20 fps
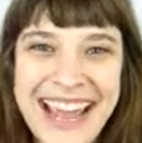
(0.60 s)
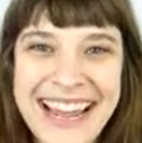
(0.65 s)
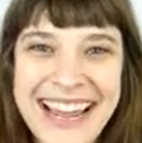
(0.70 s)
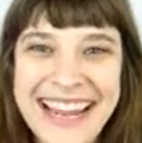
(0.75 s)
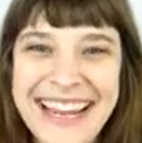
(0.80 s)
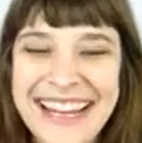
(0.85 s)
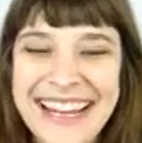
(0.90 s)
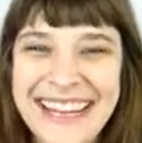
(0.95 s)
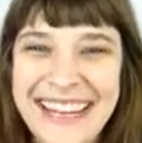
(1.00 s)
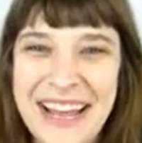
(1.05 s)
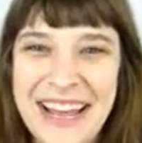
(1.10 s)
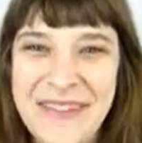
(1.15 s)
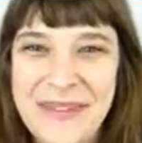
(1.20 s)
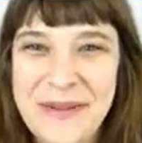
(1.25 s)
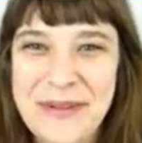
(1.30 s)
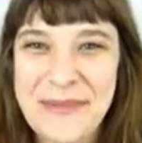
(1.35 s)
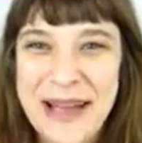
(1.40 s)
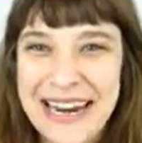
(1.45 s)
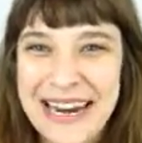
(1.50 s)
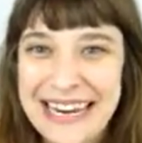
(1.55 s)
Hey
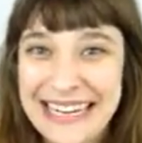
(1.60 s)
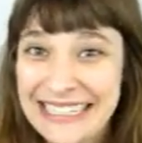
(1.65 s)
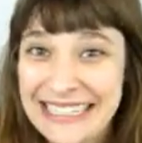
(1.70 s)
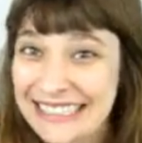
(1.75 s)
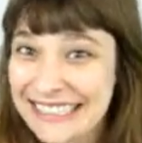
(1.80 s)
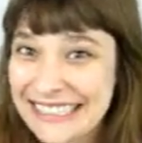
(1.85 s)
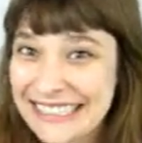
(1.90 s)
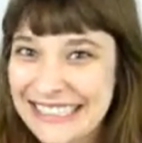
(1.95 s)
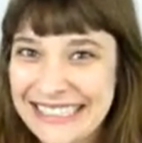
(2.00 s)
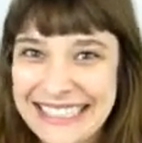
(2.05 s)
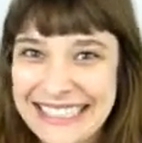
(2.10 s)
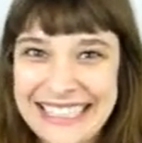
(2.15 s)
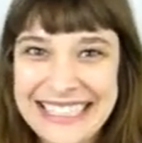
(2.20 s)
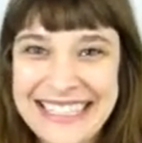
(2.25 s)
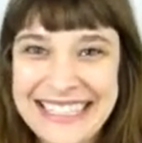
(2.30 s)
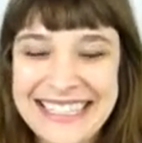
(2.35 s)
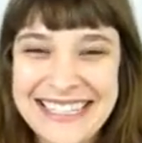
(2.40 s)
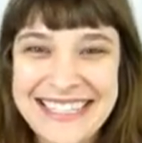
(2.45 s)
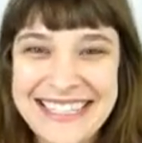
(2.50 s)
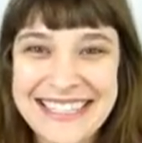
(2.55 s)
everybody,
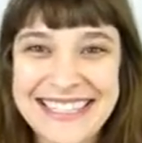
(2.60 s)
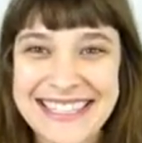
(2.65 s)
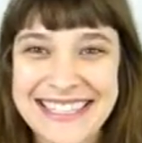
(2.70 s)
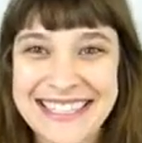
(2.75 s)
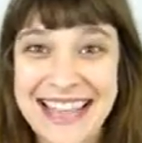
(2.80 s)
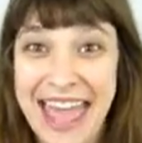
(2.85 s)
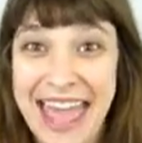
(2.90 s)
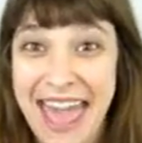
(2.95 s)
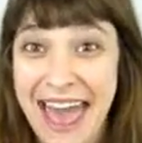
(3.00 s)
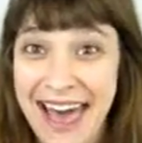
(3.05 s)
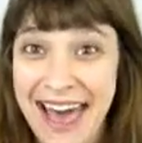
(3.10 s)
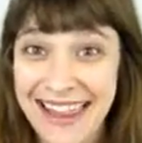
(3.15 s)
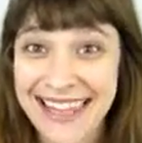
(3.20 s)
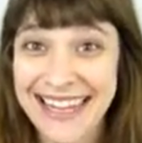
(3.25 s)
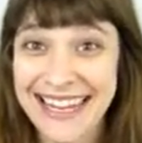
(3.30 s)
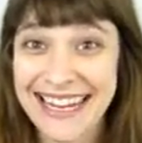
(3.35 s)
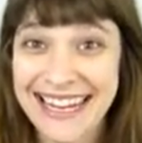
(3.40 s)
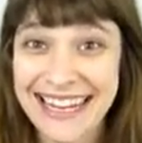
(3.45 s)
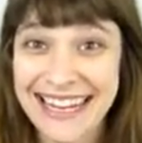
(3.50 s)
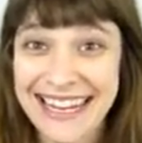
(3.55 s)
it's
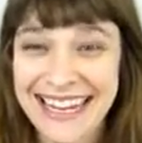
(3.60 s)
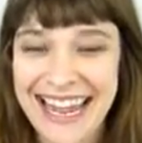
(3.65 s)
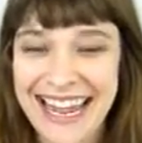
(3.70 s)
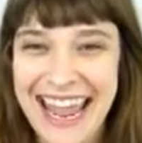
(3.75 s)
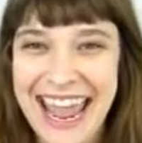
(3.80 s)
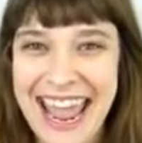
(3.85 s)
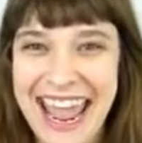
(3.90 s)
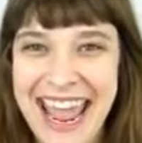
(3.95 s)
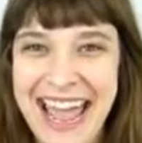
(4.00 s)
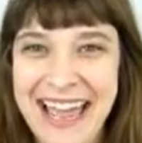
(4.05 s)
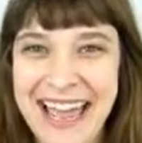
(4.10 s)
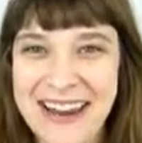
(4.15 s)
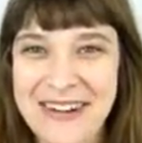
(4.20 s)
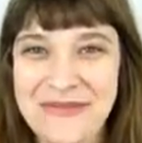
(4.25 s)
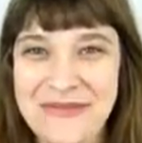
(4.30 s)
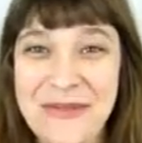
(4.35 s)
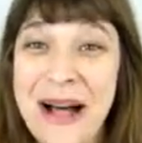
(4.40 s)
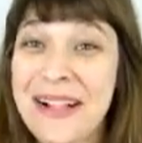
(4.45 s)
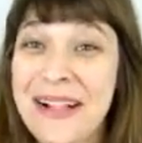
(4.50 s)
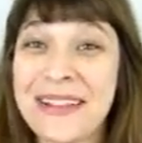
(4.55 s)
Ali
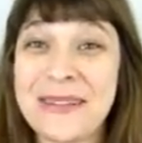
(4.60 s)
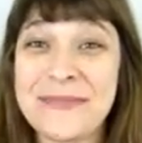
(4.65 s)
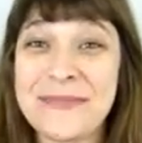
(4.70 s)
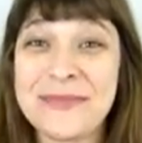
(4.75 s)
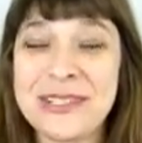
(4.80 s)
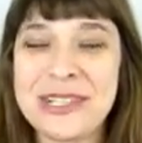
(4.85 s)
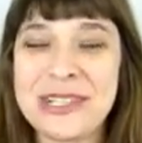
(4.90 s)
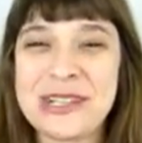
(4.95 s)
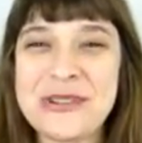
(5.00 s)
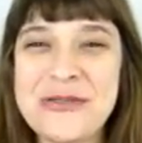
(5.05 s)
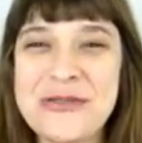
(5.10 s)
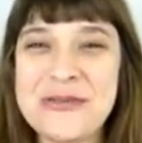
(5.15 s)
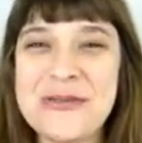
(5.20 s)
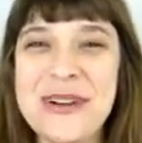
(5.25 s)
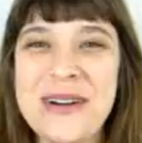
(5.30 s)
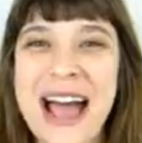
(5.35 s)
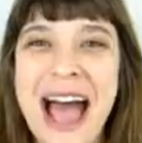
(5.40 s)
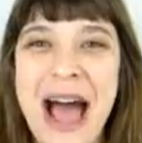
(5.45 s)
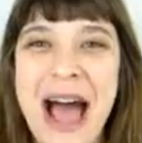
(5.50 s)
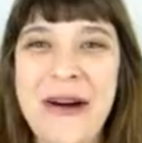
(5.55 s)
and welcome
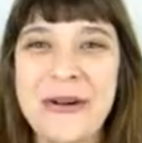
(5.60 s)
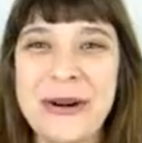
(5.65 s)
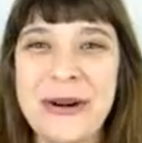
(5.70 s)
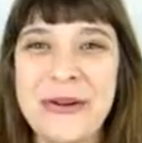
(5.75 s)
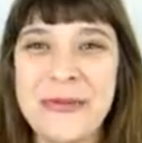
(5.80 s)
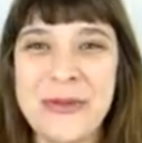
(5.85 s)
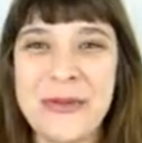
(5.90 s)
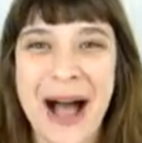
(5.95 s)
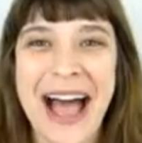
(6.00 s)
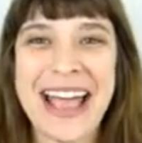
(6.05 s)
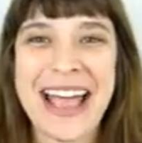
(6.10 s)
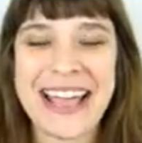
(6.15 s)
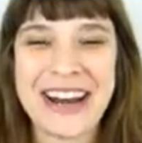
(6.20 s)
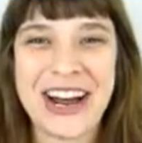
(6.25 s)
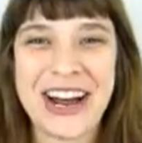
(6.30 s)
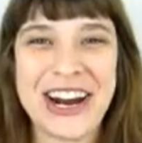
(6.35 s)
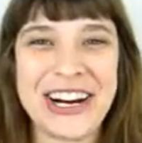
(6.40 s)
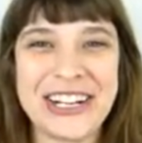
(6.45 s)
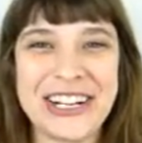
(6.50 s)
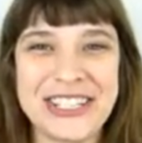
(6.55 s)
to our
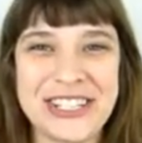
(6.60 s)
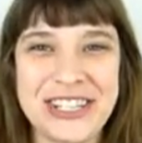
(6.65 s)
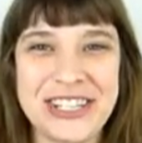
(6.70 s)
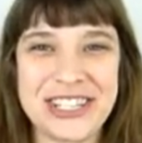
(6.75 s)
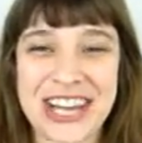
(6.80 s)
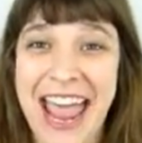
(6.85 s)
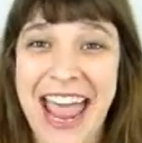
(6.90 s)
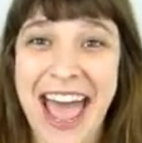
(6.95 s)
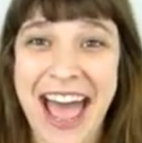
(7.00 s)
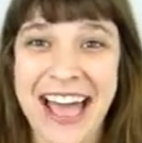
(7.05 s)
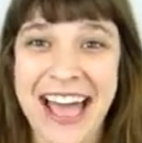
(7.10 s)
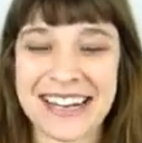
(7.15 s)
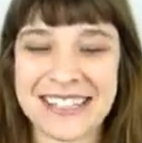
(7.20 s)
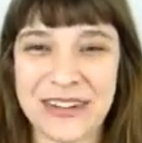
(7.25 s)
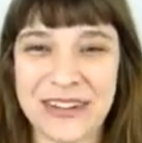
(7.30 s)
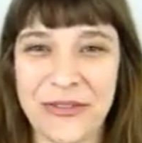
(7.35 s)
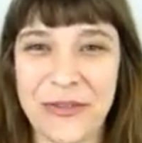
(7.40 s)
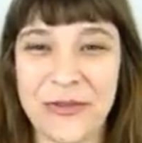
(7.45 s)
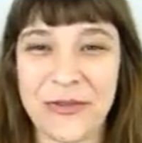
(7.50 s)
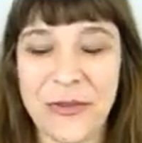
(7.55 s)
Y&R
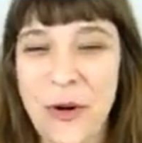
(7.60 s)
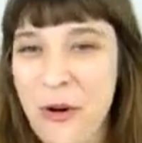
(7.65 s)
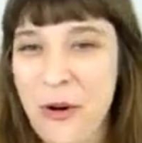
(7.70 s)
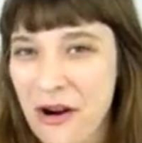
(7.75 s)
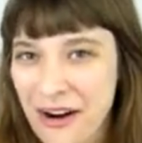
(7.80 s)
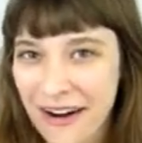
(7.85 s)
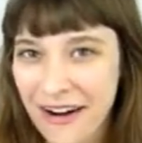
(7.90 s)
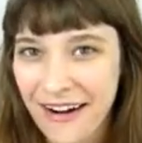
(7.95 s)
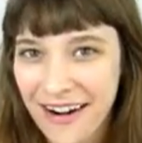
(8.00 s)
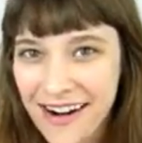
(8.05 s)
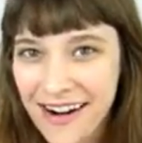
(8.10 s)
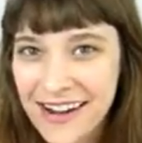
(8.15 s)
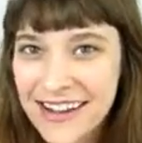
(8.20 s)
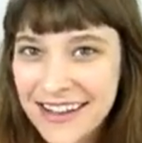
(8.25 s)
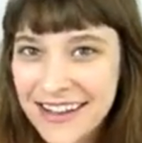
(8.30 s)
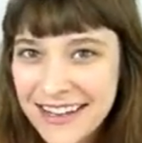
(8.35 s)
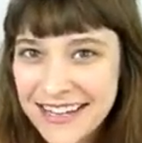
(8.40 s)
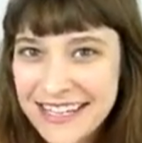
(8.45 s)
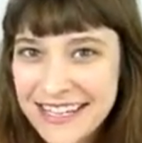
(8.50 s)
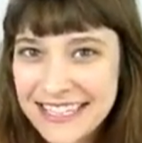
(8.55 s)
chat for
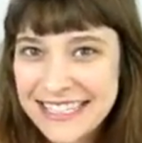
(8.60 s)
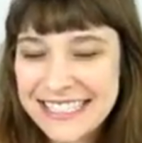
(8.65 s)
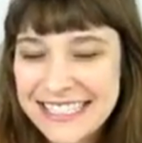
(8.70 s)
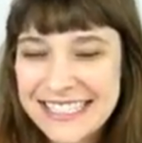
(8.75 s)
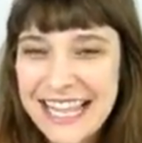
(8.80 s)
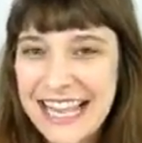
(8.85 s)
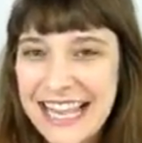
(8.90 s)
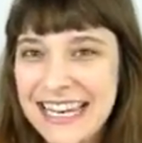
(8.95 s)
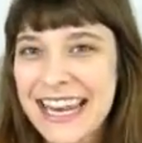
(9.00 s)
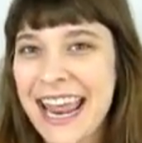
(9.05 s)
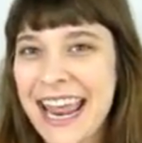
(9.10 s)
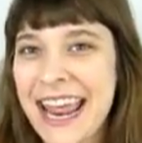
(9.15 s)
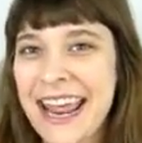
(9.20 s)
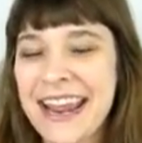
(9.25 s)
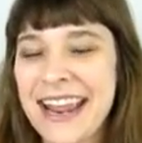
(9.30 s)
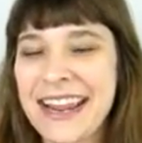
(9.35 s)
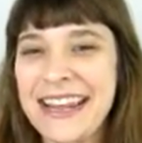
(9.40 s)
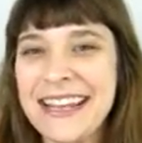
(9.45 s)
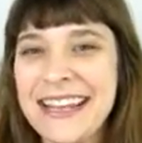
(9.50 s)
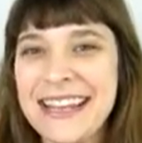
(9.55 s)

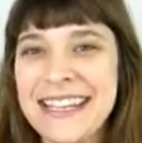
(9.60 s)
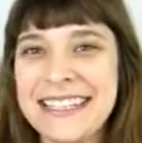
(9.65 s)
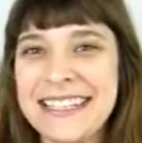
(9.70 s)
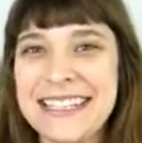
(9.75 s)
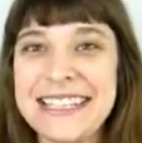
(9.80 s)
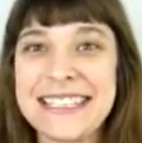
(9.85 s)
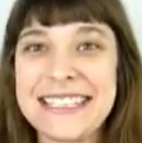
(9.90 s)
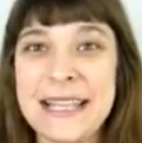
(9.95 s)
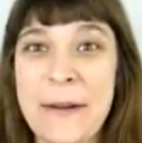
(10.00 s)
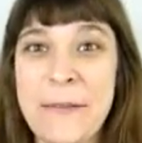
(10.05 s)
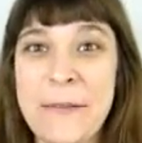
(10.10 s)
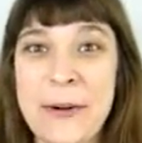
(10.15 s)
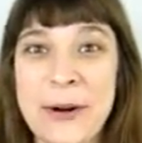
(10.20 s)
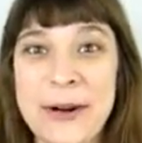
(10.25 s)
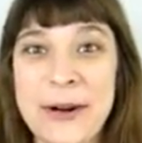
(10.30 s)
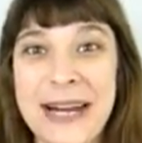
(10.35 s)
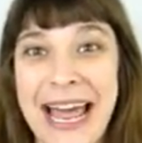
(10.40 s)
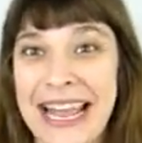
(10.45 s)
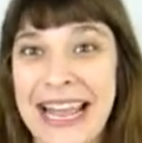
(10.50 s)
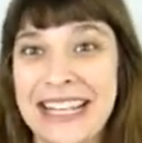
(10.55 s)
Sunday, December
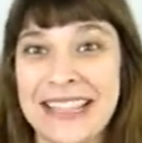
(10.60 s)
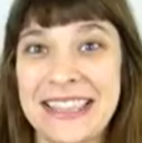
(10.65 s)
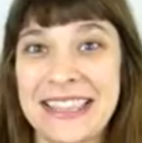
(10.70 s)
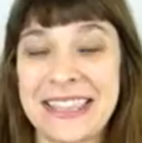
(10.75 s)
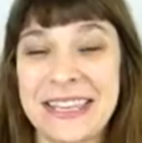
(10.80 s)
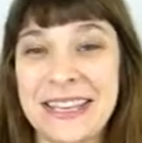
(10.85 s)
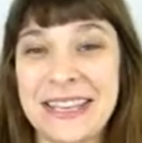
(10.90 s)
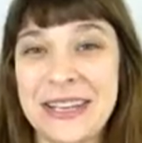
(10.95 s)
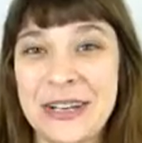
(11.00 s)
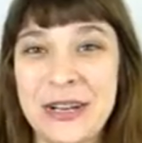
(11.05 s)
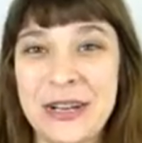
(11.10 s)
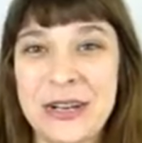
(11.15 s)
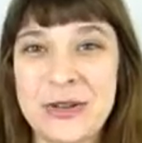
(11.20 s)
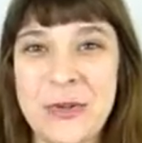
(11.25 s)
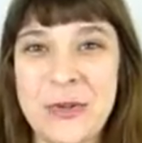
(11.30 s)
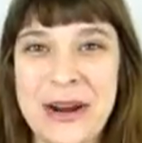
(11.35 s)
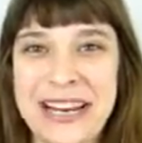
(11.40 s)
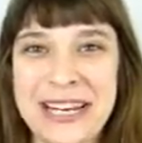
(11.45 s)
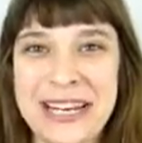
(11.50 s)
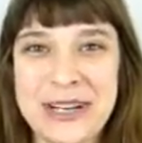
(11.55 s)
9th,
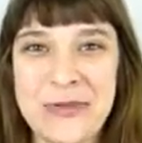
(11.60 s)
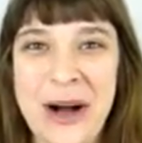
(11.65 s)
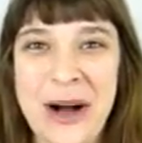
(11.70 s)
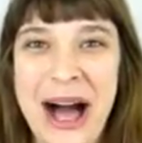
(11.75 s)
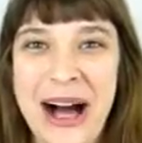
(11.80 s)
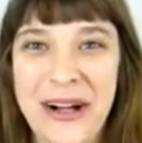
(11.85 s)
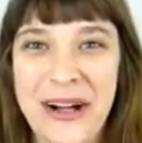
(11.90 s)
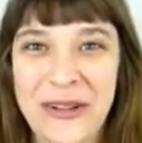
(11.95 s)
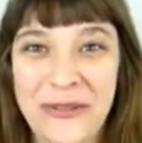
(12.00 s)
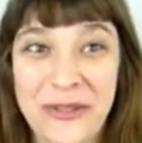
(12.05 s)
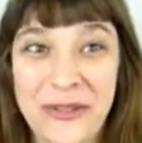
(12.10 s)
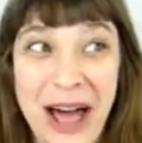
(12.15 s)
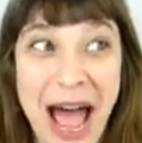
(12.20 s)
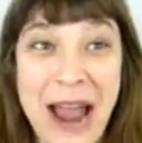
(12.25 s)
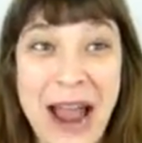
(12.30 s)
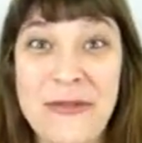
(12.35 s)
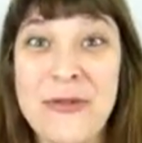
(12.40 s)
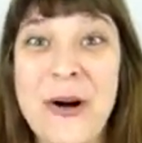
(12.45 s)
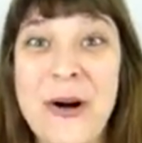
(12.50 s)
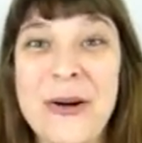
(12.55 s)
2012.
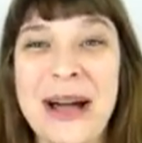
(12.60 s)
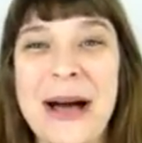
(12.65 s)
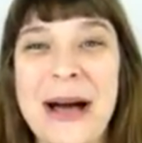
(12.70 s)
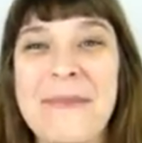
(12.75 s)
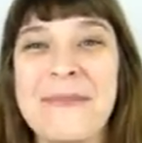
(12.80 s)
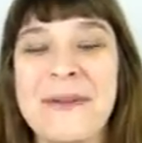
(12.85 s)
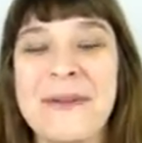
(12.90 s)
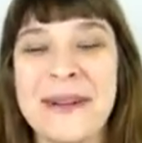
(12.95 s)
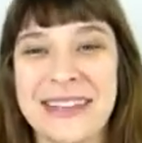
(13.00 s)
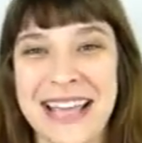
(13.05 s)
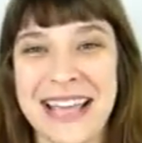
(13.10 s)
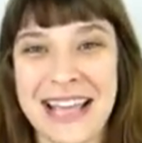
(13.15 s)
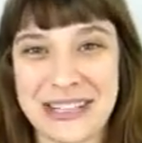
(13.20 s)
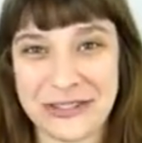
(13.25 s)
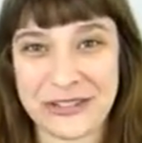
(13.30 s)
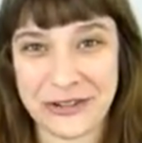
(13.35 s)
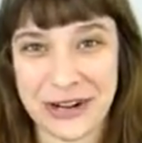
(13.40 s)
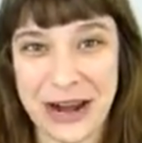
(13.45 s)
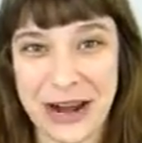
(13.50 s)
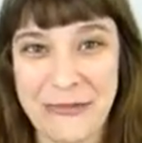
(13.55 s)
I woke up
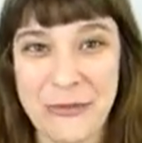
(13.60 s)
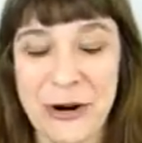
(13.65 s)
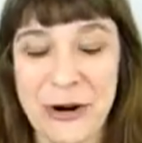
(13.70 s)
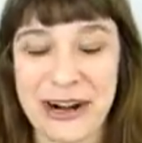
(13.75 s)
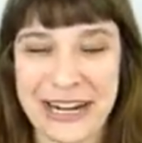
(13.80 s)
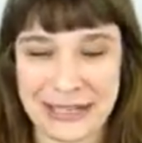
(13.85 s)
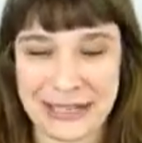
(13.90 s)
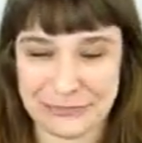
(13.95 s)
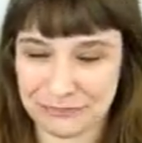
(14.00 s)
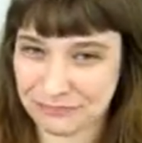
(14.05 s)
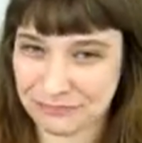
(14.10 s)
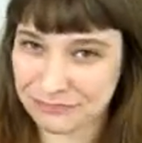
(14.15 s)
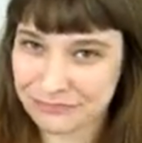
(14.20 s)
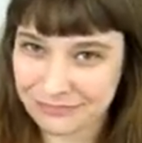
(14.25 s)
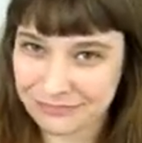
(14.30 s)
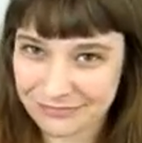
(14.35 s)
yesterday morning